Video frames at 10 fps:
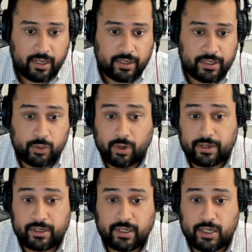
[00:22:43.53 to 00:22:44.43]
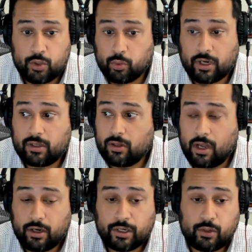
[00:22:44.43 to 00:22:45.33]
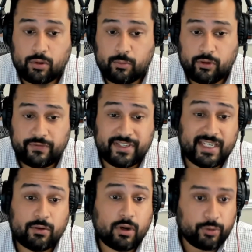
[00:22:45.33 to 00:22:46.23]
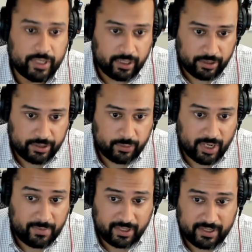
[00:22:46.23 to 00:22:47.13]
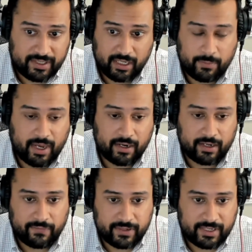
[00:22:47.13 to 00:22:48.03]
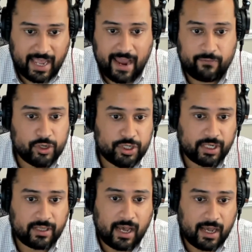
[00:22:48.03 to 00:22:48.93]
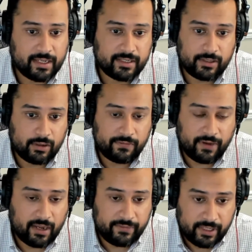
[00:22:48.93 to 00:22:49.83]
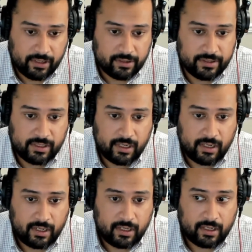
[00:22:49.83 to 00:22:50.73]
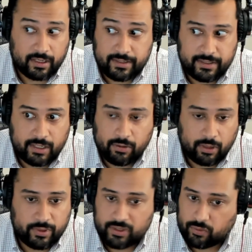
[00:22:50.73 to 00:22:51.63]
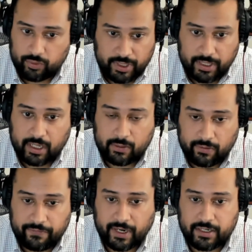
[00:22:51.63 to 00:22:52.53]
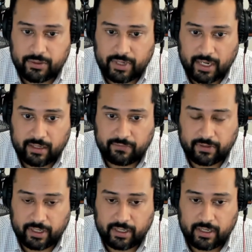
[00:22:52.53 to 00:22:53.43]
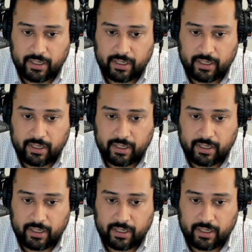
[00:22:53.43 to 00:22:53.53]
Can you work longer to remove 0 years, right? Because think about it, if it's averaging the highest 35 years, a 0 is really going to affect you negatively.